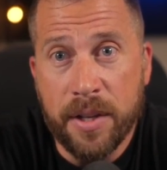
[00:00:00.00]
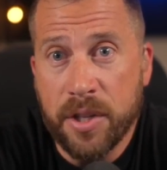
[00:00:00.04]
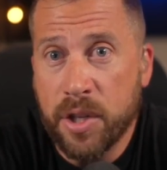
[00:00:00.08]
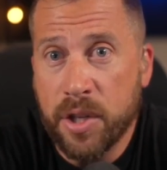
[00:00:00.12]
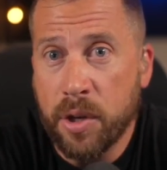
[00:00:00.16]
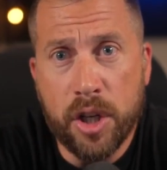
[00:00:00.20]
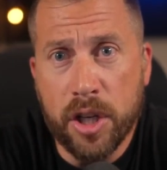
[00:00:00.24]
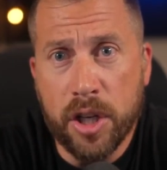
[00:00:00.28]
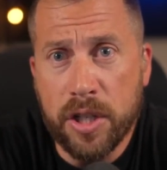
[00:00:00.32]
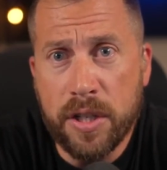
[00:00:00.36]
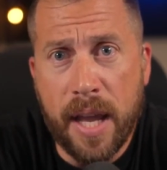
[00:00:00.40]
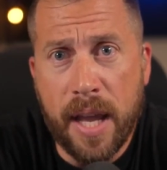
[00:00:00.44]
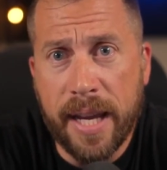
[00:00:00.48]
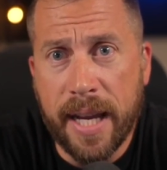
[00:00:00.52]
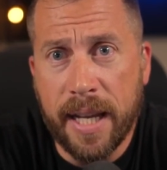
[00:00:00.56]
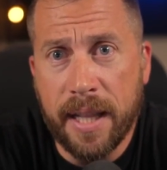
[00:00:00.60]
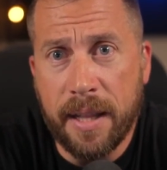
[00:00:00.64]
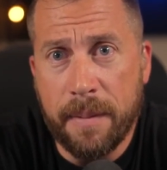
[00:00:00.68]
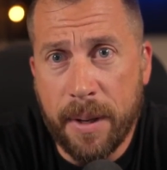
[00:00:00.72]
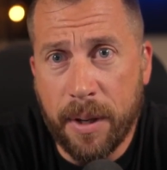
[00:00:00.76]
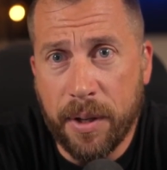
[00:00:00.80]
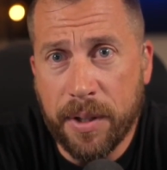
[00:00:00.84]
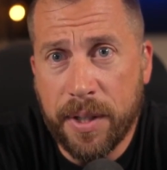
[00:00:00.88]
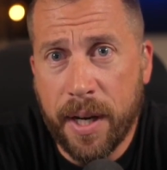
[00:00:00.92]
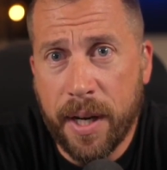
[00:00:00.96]
So just like in the
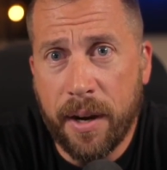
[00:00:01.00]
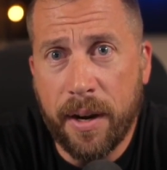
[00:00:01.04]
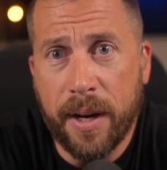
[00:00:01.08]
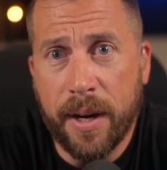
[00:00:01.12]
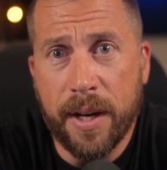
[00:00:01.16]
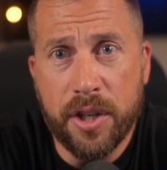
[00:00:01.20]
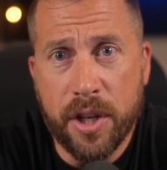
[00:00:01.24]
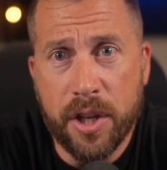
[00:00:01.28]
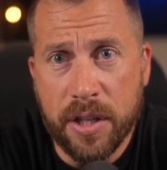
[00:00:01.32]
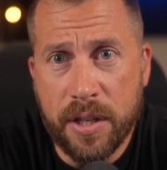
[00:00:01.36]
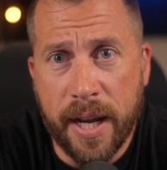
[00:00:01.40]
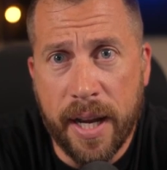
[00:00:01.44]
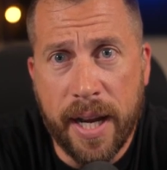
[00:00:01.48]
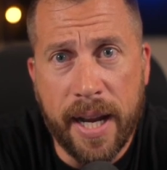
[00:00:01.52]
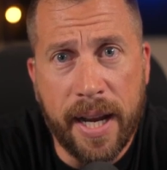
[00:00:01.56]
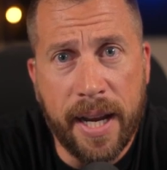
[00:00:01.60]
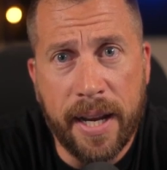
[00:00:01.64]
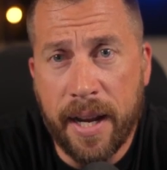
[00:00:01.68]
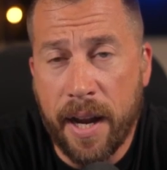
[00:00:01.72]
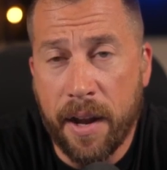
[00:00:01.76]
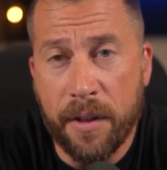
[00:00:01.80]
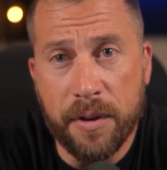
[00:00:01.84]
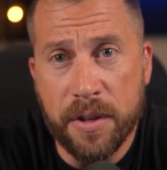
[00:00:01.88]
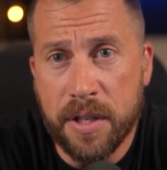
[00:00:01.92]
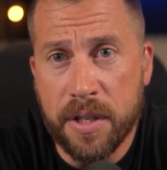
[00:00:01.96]
military and just like
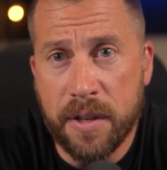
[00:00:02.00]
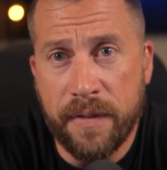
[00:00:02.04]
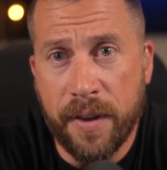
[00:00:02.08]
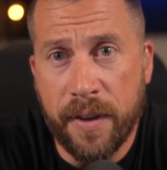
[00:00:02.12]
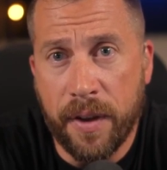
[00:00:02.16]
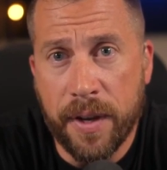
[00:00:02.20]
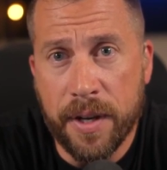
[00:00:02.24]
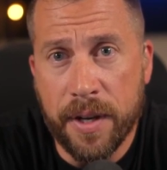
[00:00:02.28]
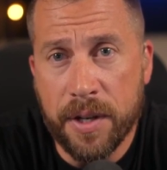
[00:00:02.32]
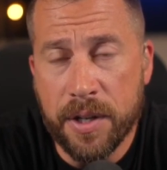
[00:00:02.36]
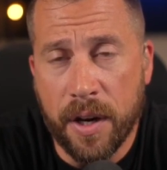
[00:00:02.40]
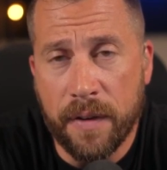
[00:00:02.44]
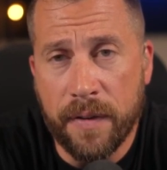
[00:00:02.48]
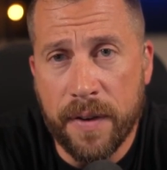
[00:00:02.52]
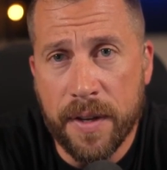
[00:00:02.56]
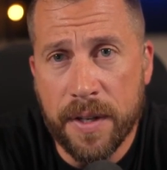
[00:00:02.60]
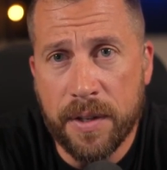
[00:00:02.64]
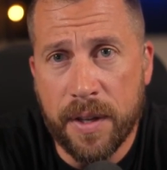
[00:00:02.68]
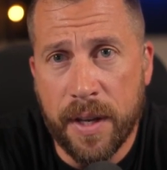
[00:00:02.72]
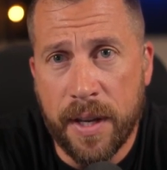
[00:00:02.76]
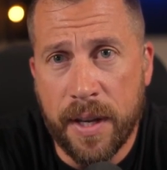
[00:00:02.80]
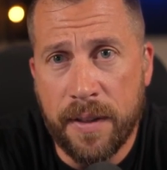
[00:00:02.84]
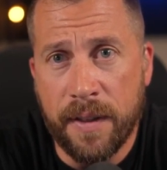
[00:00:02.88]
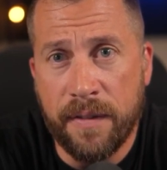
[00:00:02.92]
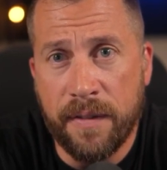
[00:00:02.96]
any other civilian service
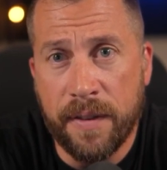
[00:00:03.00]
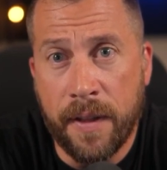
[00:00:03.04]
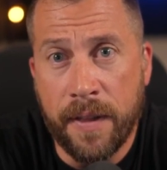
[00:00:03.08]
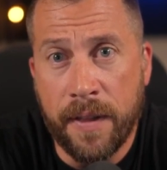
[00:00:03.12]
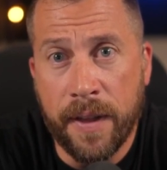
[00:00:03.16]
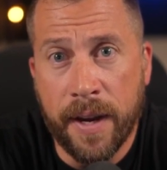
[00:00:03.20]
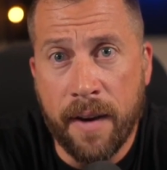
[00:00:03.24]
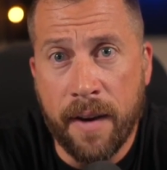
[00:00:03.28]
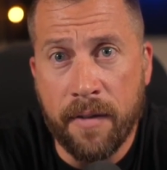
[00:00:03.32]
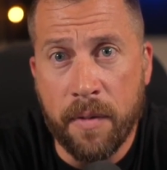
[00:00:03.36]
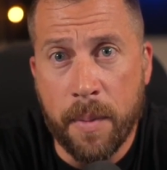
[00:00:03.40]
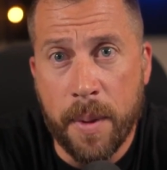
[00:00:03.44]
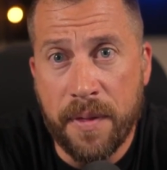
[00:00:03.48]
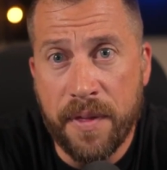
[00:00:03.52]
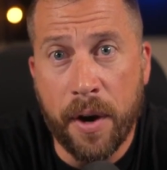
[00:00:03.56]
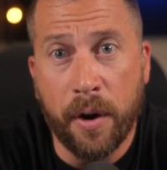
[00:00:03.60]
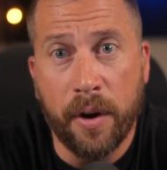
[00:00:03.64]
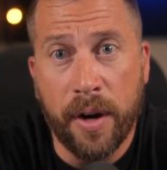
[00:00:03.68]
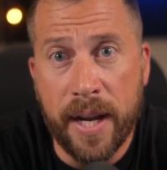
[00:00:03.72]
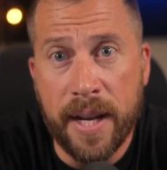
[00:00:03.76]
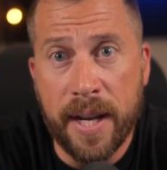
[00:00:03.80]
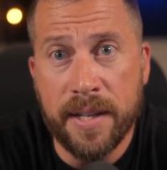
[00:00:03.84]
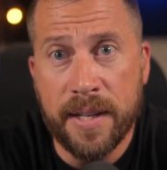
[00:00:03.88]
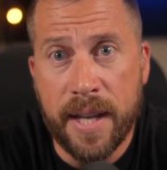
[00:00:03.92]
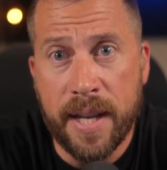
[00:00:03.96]
in the government, there
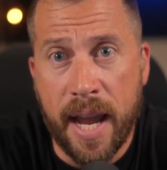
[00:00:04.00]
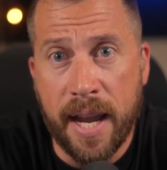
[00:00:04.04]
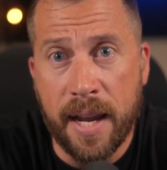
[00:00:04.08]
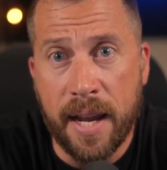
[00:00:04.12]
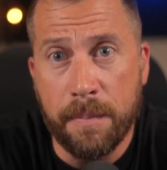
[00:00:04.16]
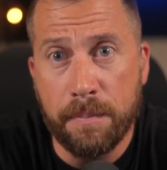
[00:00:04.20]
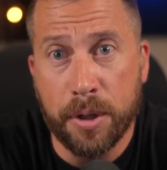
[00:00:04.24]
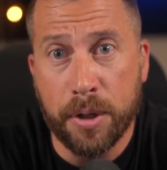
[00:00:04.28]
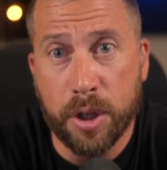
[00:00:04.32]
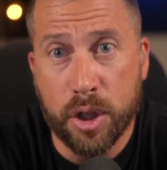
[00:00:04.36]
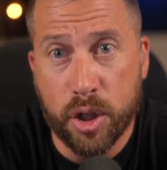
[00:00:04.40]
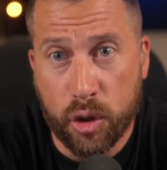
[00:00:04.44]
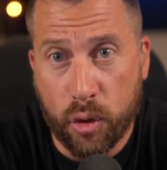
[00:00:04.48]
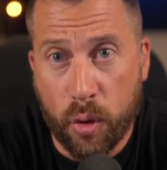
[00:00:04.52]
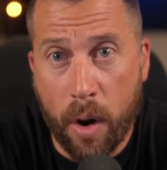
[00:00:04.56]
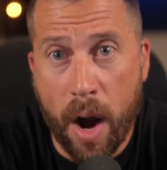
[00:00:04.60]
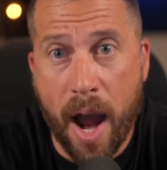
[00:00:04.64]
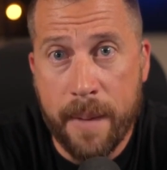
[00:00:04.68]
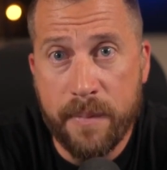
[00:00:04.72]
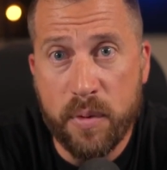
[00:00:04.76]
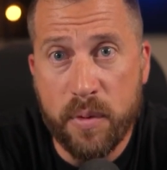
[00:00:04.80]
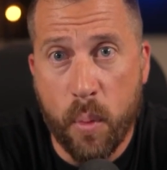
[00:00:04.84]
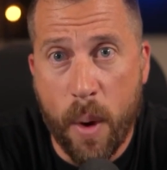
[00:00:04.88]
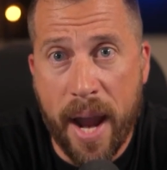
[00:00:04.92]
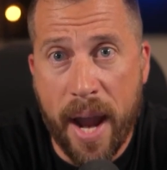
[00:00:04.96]
is a
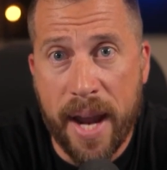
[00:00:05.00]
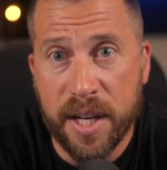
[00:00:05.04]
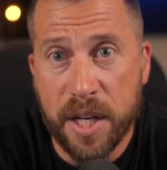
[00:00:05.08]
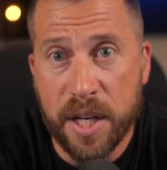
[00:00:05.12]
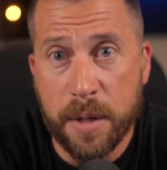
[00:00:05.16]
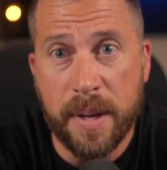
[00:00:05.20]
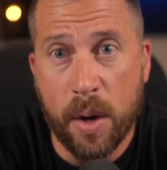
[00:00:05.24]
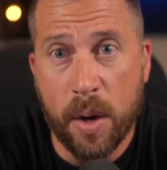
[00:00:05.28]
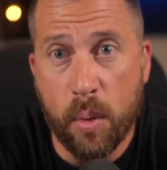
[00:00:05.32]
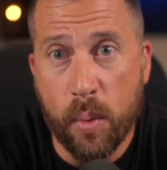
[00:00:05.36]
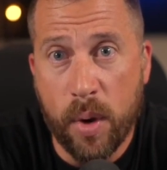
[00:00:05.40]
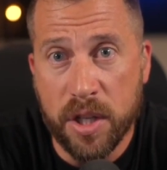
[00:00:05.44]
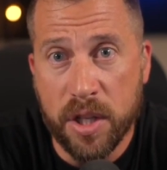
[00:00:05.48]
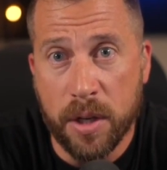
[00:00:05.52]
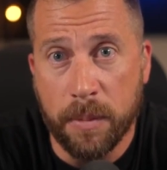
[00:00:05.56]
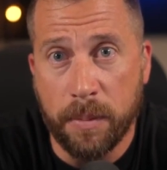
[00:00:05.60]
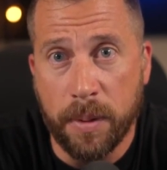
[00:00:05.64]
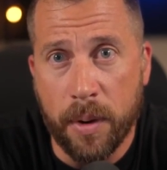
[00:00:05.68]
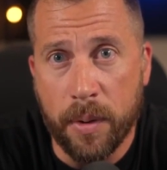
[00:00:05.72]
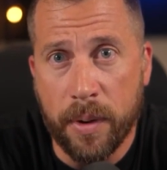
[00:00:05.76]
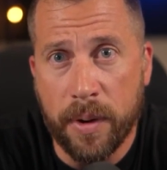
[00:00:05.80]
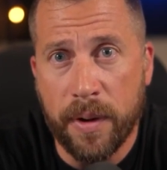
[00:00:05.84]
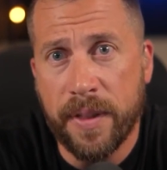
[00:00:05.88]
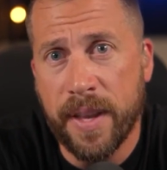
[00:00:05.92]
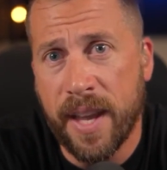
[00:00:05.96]
prescribed way to be a
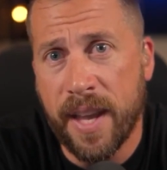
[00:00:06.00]
whistleblower.